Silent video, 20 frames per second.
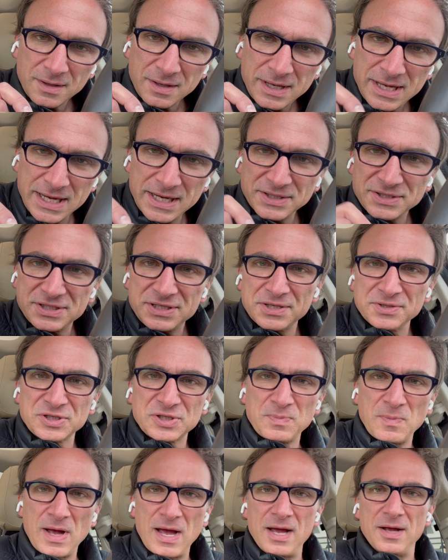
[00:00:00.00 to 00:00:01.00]
he could still
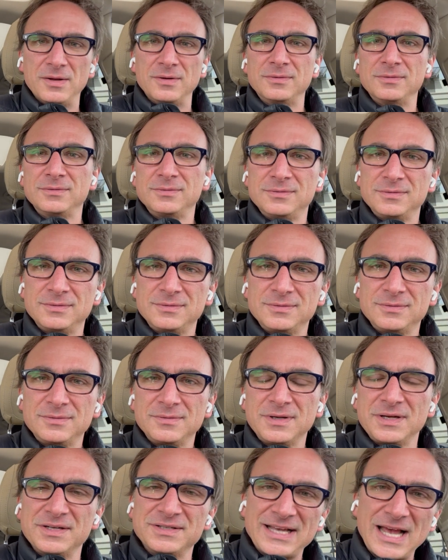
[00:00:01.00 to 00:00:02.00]
smile
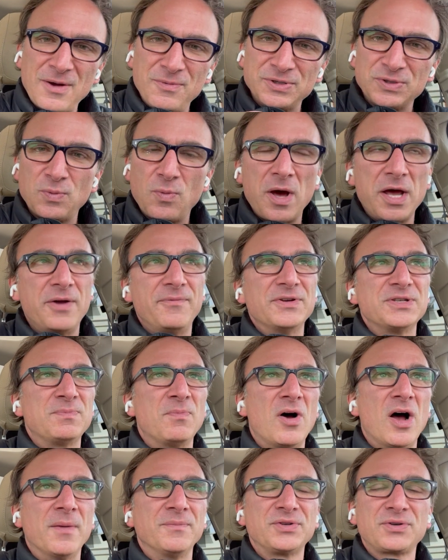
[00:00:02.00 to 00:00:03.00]
because that was one of his
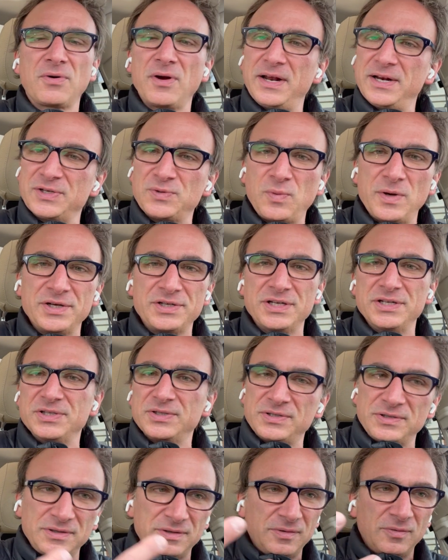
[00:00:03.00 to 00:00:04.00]
mom's greatest
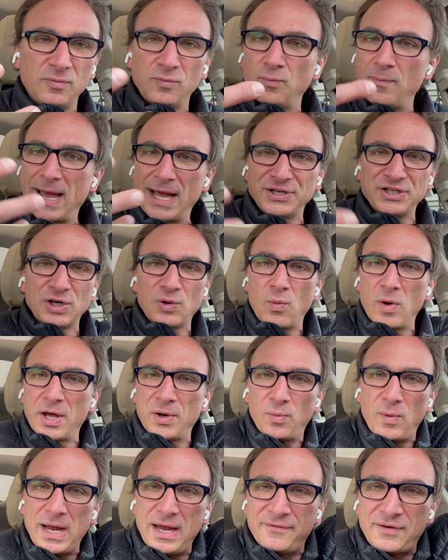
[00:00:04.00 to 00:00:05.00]
wishes. Magic
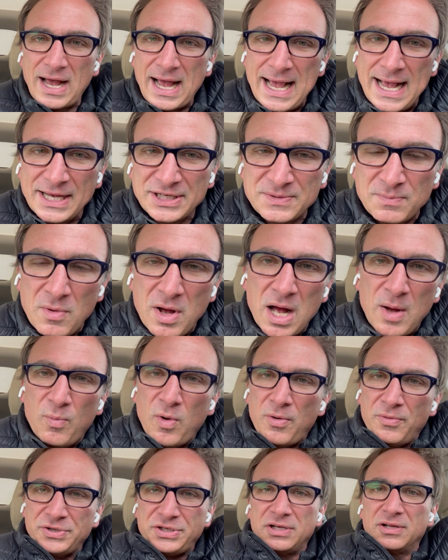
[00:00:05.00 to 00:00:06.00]
wand waved. I asked mom,
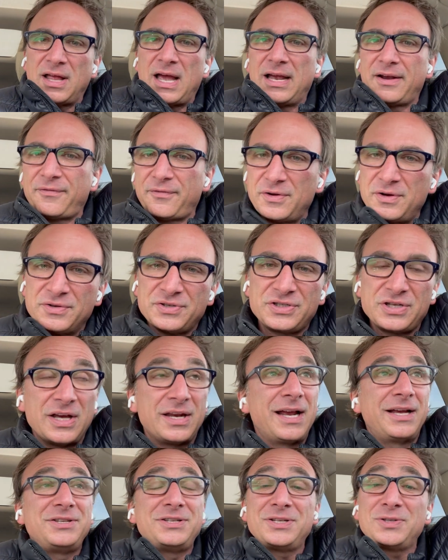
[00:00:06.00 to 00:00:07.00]
what would you like for your
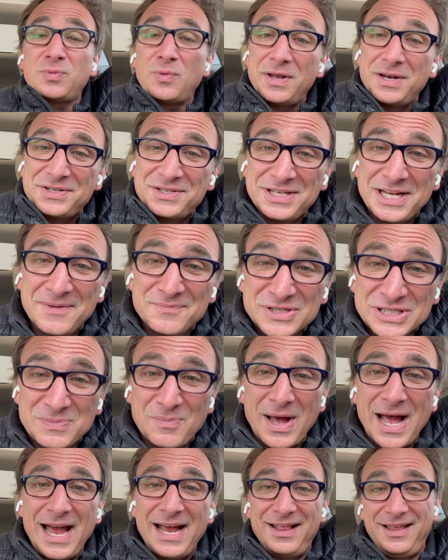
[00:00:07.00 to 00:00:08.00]
son? I just want to see him
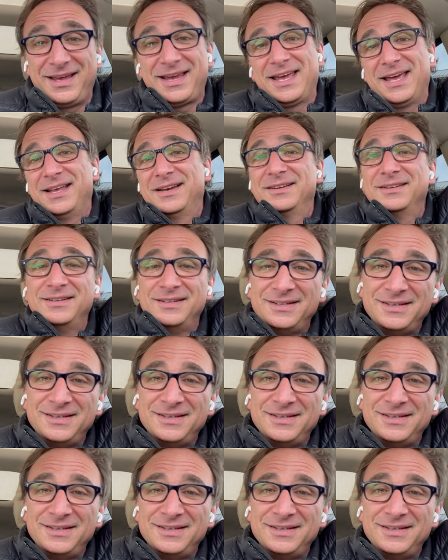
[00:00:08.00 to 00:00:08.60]
smile again.